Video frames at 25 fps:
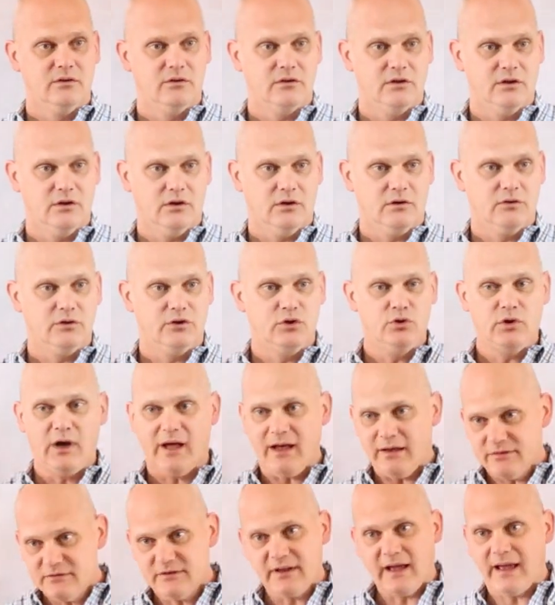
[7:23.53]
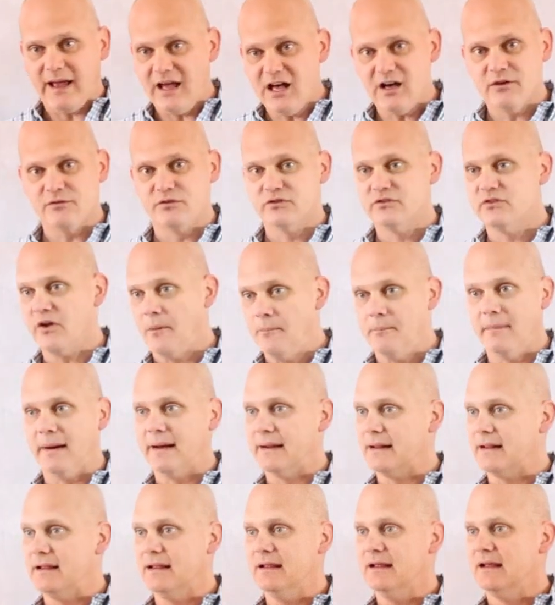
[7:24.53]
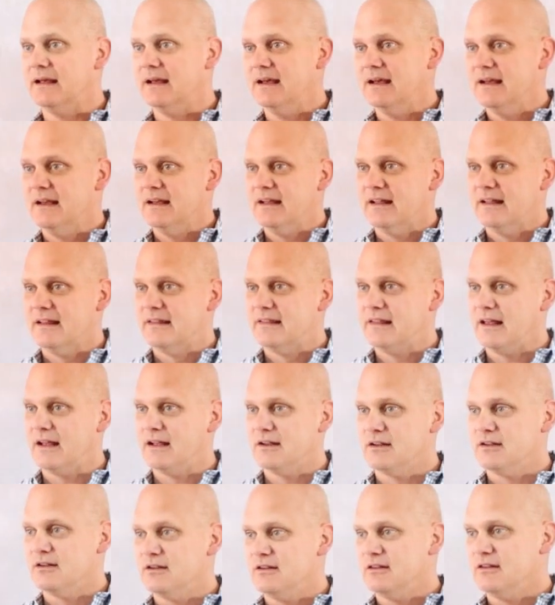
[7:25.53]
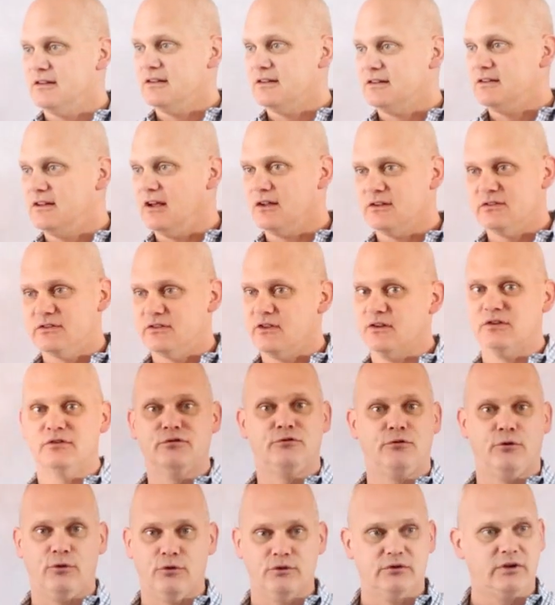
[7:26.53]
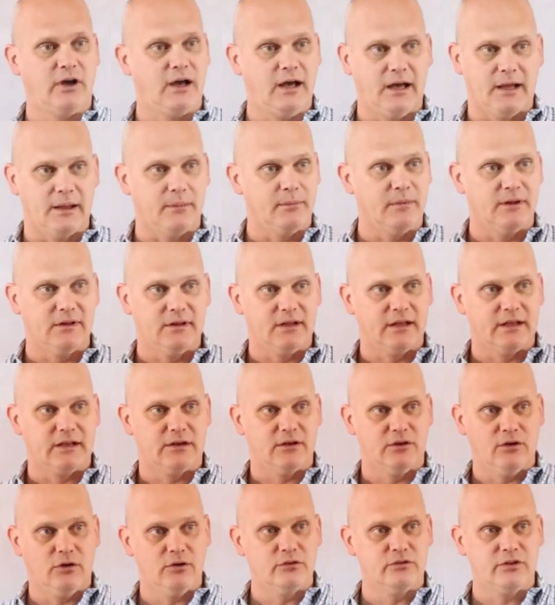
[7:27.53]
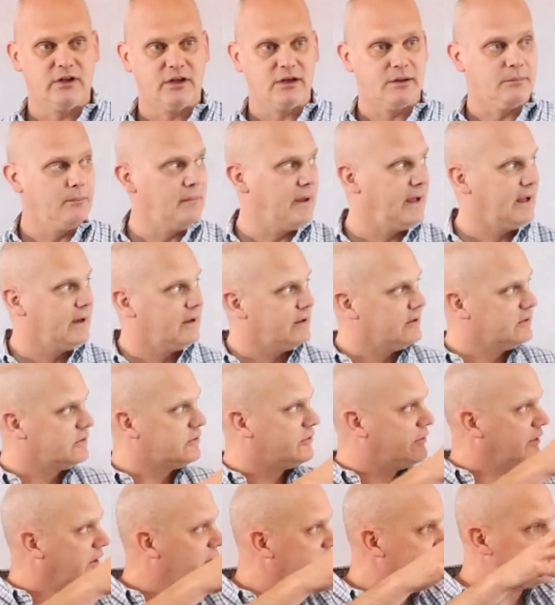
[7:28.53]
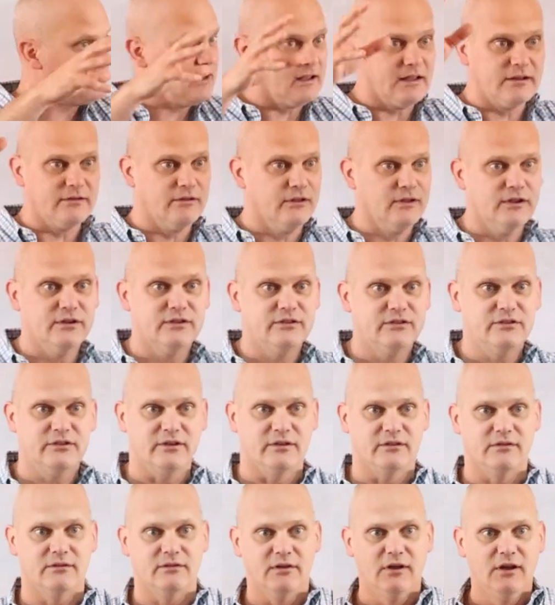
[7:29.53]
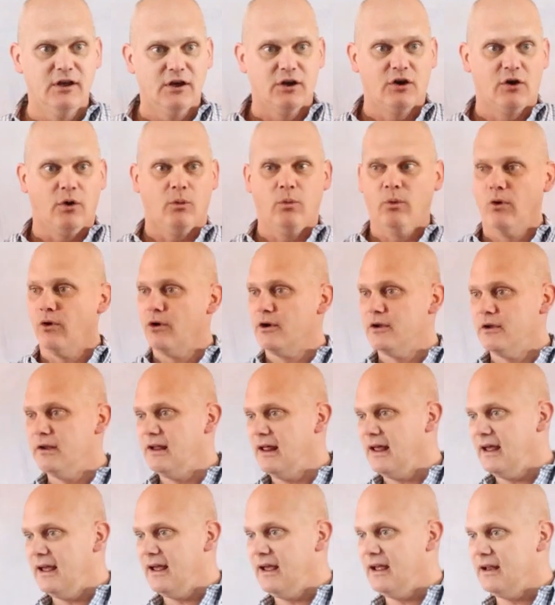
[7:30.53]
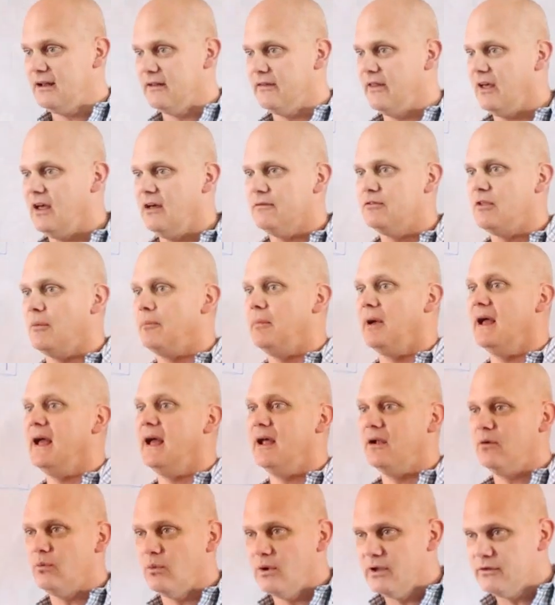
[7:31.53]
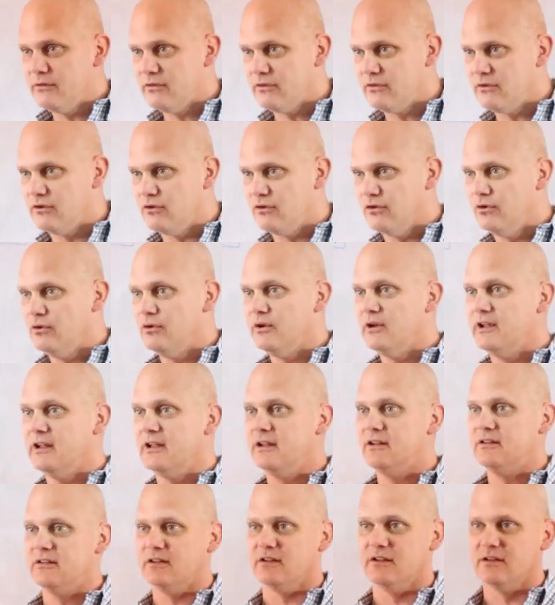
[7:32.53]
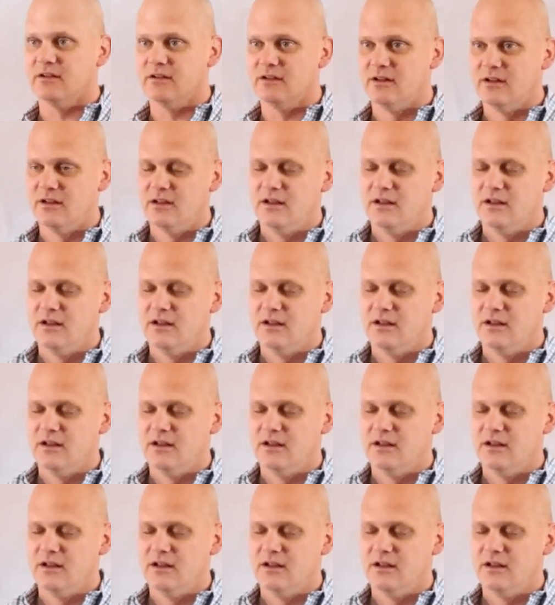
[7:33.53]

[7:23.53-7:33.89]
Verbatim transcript: You know, you have to have somebody that does this full time and like knows how to manage things like this and coordinate and they have the bandwidth to do it and